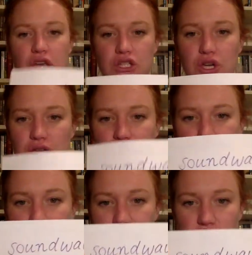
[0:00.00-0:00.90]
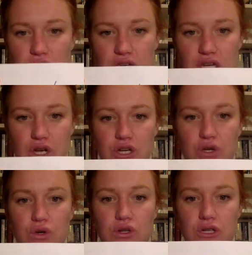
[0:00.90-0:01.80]
So here's what you need to do. You need to go to
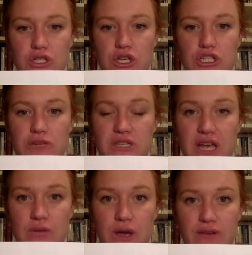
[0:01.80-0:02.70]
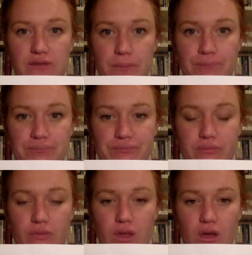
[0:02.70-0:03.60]
Google and search up Soundwaves.
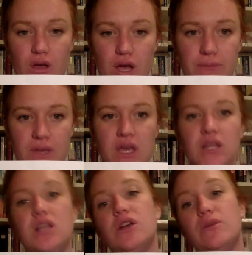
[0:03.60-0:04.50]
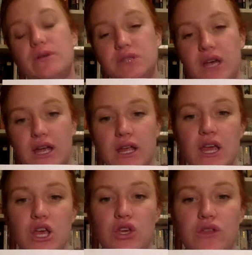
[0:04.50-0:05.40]
Okay, click on the website.
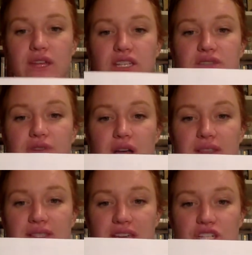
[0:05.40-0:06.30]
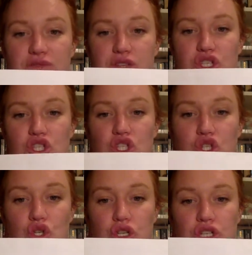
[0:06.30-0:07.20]
You then need to find the section for the
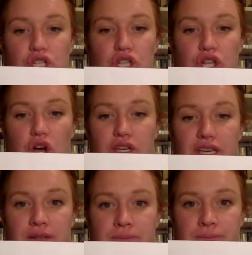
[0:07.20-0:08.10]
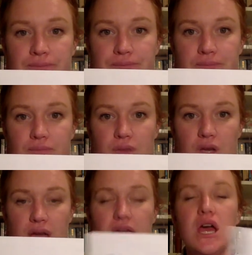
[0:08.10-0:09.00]
student login.
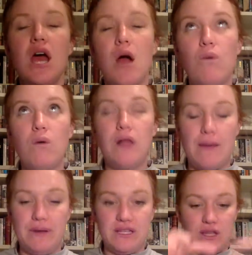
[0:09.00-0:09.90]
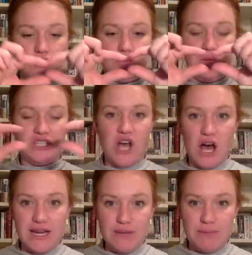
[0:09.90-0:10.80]
Okay, and what will happen is there'll just be a
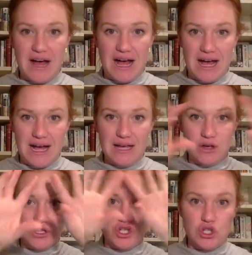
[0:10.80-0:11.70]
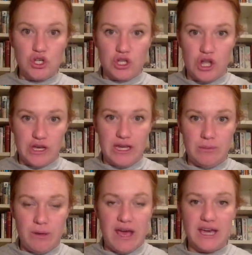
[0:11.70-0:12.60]
tiny bar on the student
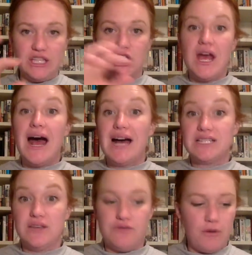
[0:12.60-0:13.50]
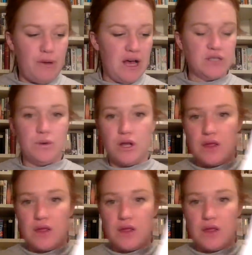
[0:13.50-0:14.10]
login page asking for a password.